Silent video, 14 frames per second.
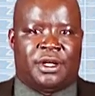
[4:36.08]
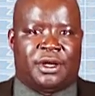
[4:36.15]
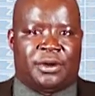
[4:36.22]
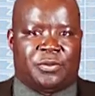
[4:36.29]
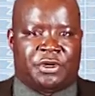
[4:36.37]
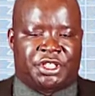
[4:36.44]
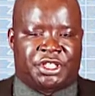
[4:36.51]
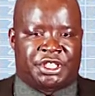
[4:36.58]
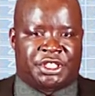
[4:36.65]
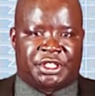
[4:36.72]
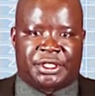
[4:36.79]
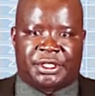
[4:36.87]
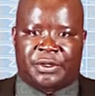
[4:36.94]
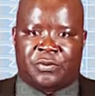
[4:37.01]

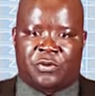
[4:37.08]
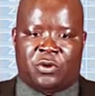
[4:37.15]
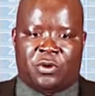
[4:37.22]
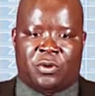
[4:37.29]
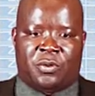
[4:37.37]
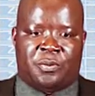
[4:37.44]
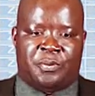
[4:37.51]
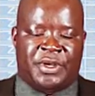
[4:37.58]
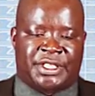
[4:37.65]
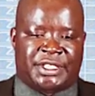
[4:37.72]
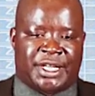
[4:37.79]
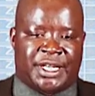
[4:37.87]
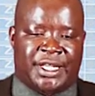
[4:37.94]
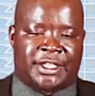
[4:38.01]
which will
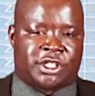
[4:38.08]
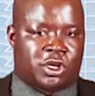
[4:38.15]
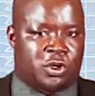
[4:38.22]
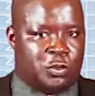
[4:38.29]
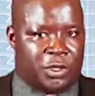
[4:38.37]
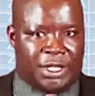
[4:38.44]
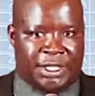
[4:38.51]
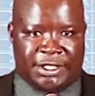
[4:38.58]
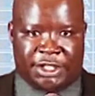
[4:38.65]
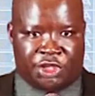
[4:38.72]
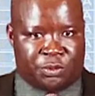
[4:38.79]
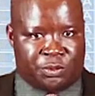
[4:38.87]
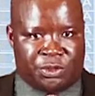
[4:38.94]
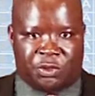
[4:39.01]
basically exclude these
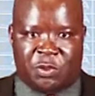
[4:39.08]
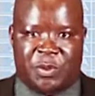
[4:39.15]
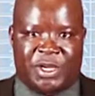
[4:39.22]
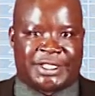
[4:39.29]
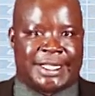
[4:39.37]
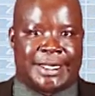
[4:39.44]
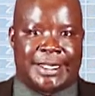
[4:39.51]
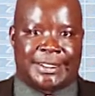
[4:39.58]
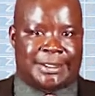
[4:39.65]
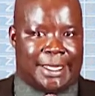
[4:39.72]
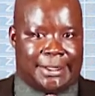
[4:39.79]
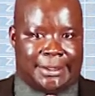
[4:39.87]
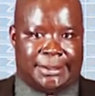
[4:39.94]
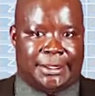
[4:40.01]
issues. You must
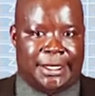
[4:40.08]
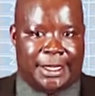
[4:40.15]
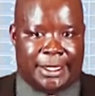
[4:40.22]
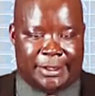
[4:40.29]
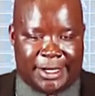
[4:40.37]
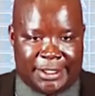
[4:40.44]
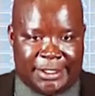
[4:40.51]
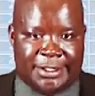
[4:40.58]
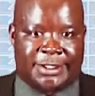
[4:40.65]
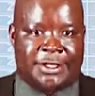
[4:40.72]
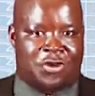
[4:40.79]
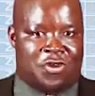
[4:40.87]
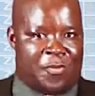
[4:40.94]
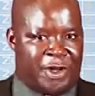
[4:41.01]
understand that is the
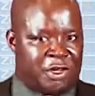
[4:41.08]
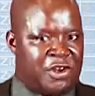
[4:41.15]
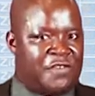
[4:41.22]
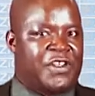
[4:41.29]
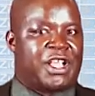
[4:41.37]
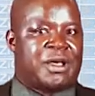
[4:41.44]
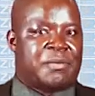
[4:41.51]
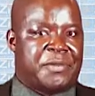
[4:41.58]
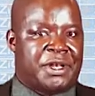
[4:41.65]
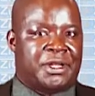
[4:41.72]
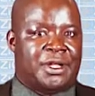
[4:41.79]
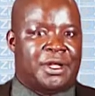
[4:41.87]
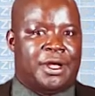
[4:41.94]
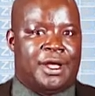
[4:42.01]
incorporation of a
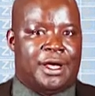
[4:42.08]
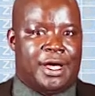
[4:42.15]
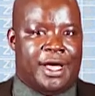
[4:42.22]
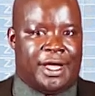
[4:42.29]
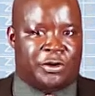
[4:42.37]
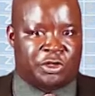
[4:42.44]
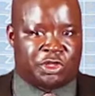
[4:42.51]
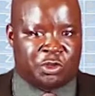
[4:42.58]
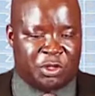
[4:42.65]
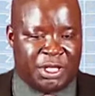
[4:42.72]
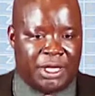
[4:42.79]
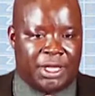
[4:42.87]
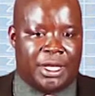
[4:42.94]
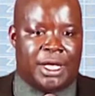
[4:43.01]
company and also
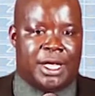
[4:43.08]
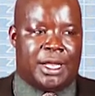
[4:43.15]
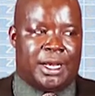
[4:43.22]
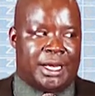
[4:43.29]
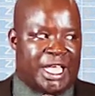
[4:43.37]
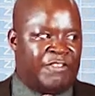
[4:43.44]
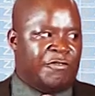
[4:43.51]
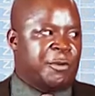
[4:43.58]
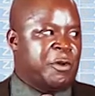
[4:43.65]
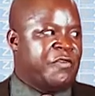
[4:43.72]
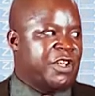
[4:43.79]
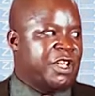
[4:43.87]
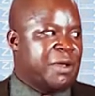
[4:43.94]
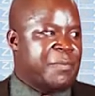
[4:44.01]
the lifespan of
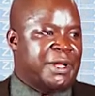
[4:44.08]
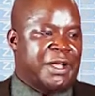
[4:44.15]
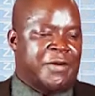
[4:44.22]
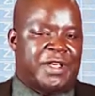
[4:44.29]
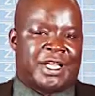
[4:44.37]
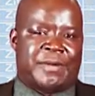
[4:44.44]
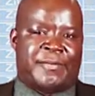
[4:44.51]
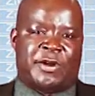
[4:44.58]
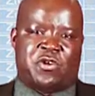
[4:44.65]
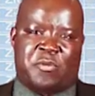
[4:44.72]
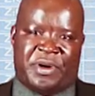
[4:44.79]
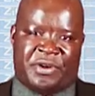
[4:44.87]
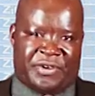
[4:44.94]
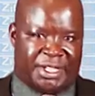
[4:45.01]
a company, how a company
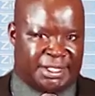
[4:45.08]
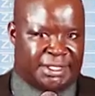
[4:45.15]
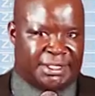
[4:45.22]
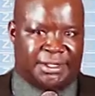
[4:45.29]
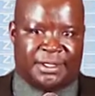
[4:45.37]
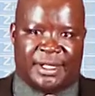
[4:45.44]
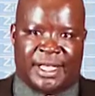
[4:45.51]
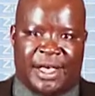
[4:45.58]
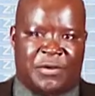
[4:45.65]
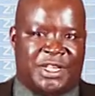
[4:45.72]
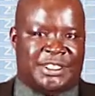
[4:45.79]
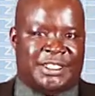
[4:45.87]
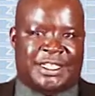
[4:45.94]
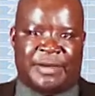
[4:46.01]
operates, how
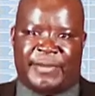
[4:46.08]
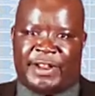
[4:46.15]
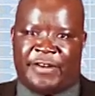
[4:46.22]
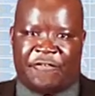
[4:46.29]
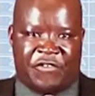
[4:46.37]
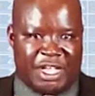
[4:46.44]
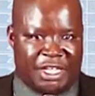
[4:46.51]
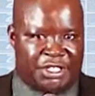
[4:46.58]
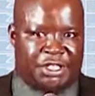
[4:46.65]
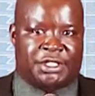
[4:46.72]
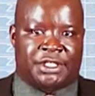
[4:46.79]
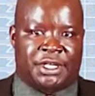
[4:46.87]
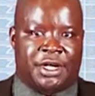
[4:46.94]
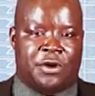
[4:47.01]
does a company function,
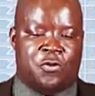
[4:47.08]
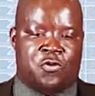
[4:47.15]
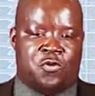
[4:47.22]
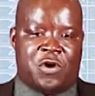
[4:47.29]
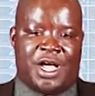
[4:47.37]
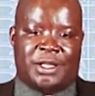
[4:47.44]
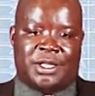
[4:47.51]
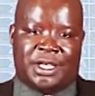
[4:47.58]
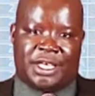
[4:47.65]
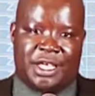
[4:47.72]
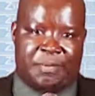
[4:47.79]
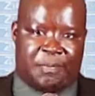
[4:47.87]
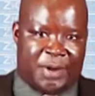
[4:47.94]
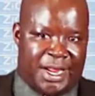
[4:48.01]
who are the
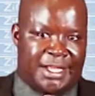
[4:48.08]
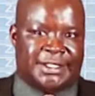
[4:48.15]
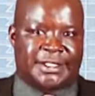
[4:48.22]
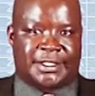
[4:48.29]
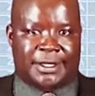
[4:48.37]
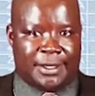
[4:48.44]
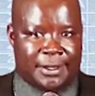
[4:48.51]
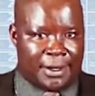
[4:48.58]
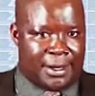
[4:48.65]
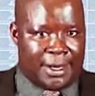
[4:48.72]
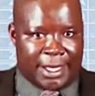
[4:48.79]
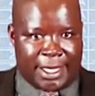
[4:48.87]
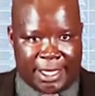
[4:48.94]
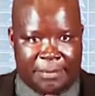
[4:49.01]
key players in
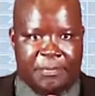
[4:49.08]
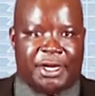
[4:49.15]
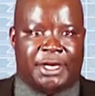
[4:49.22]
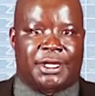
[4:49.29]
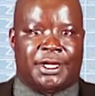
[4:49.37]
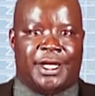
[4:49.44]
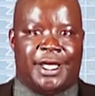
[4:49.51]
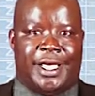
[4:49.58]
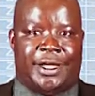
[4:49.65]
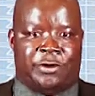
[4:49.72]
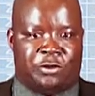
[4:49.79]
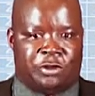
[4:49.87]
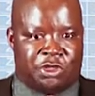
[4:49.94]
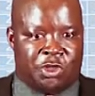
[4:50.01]
a company,
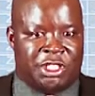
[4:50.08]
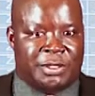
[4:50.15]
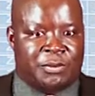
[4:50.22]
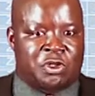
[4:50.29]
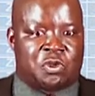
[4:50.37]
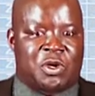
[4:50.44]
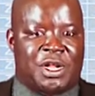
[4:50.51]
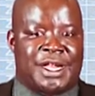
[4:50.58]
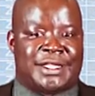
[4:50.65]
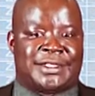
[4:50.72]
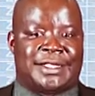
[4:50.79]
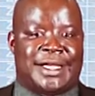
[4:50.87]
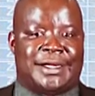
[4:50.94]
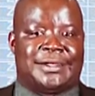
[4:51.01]
and also you're supposed to
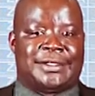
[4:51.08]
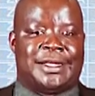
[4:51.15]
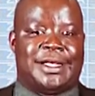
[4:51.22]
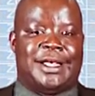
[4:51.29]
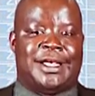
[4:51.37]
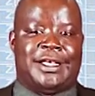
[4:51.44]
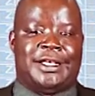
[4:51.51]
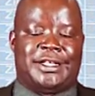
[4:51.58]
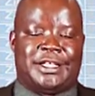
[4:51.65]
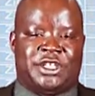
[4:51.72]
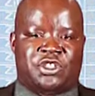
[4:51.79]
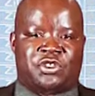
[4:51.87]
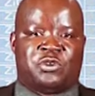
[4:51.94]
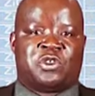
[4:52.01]
understand
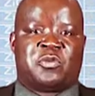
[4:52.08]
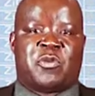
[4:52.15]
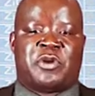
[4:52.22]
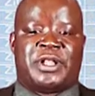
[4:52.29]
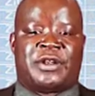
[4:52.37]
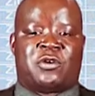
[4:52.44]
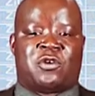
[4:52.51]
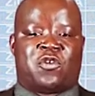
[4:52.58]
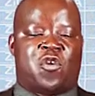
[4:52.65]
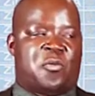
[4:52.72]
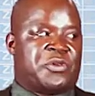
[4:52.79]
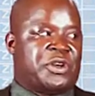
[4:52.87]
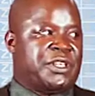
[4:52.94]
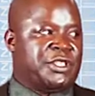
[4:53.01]
issues bordering on
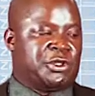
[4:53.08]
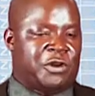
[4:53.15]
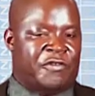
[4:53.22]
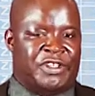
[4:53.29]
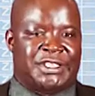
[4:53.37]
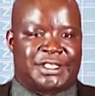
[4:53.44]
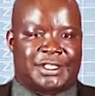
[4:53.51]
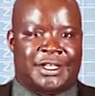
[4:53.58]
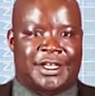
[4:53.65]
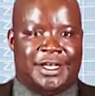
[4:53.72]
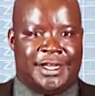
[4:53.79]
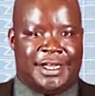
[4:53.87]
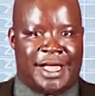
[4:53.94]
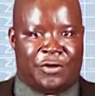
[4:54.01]
corporate insolvency.
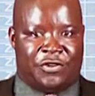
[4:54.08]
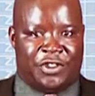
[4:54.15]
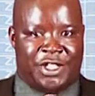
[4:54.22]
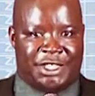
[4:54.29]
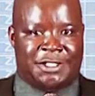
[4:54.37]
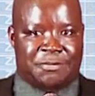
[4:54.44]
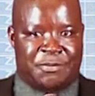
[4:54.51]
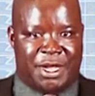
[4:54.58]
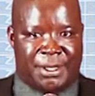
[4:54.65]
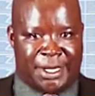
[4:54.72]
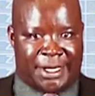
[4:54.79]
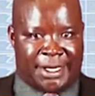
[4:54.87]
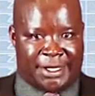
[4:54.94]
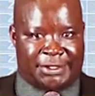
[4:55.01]
Now, this being
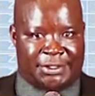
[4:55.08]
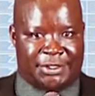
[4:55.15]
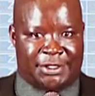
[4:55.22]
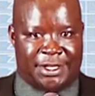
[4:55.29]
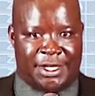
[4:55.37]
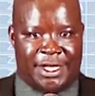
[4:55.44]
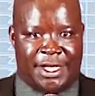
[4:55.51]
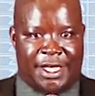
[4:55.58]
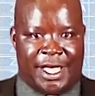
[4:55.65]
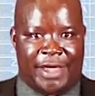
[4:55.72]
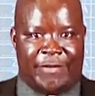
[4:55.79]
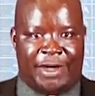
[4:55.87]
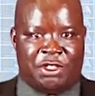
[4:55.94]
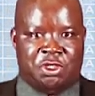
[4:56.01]
the case, I
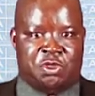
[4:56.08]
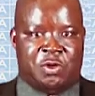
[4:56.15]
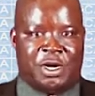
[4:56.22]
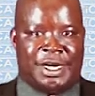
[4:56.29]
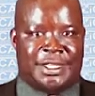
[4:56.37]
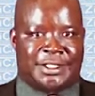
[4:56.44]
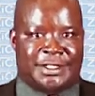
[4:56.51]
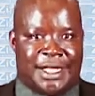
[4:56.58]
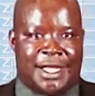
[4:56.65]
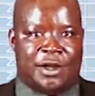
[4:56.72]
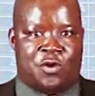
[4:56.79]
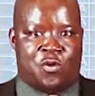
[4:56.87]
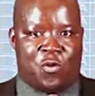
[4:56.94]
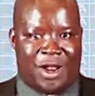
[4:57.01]
want you to
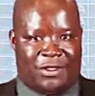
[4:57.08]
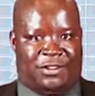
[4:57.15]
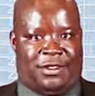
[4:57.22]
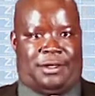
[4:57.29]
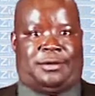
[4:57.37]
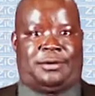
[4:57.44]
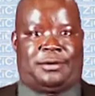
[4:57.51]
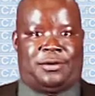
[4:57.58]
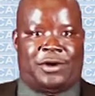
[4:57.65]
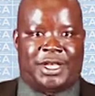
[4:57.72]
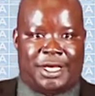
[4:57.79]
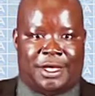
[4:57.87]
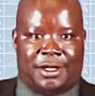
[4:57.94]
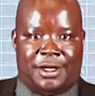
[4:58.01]
understand one thing,
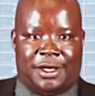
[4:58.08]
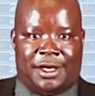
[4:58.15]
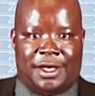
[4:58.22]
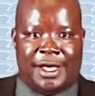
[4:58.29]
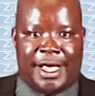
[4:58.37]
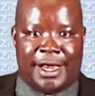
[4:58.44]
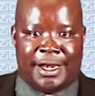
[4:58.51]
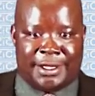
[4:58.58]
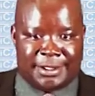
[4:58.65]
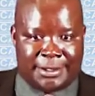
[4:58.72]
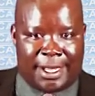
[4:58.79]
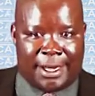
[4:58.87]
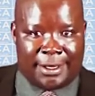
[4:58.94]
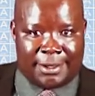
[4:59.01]
okay?
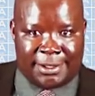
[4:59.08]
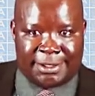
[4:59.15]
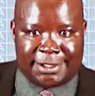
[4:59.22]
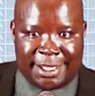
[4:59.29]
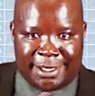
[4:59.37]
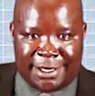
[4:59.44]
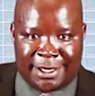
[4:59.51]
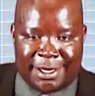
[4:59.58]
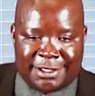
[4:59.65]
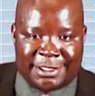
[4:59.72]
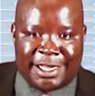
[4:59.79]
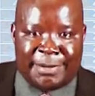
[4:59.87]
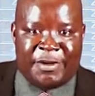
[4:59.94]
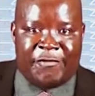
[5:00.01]
Understand this and
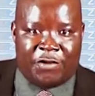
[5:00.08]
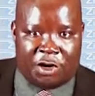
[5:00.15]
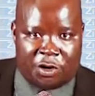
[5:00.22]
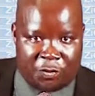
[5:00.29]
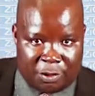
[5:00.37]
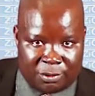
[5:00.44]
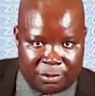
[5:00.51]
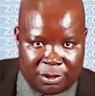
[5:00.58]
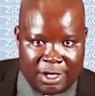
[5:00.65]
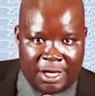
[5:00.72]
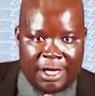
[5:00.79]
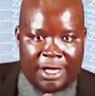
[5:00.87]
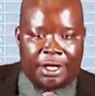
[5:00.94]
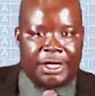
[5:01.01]
understand me very well.
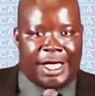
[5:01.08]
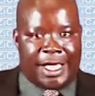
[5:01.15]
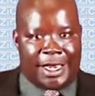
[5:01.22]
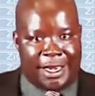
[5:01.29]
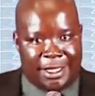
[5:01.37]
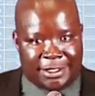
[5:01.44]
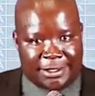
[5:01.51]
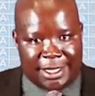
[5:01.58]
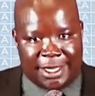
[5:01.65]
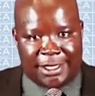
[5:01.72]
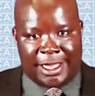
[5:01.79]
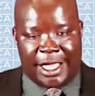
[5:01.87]
understand